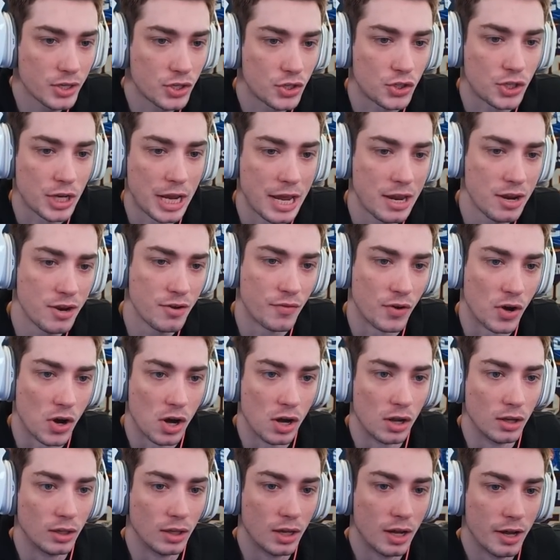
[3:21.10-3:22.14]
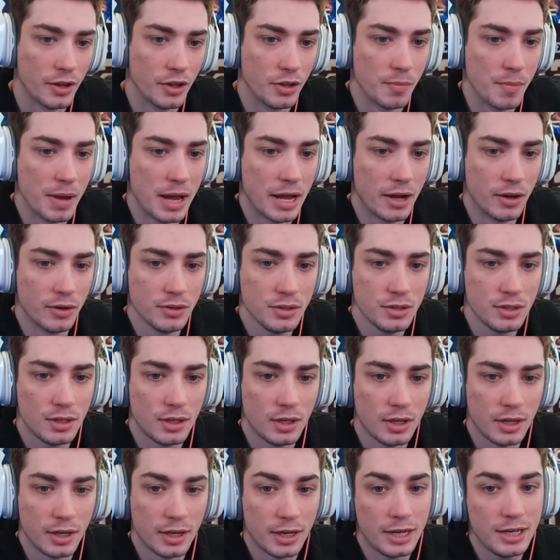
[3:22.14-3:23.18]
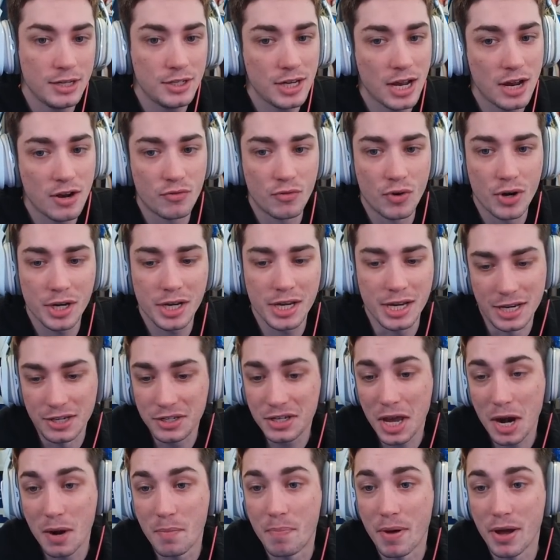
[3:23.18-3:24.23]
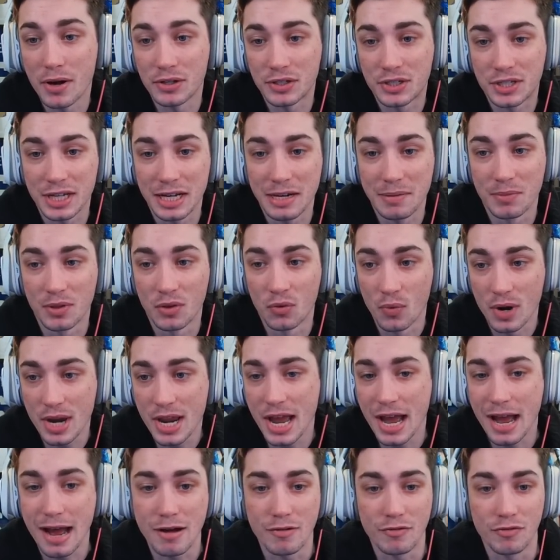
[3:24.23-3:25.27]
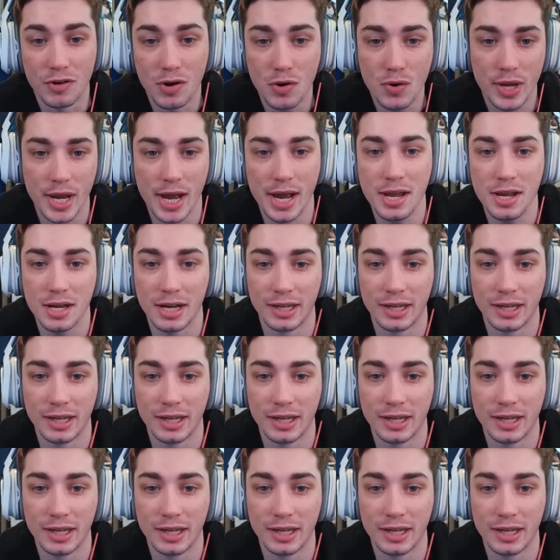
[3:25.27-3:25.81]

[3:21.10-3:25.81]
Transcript: Sandoval on the mound. He's got Ricky. He's got a better team than we have. Okay,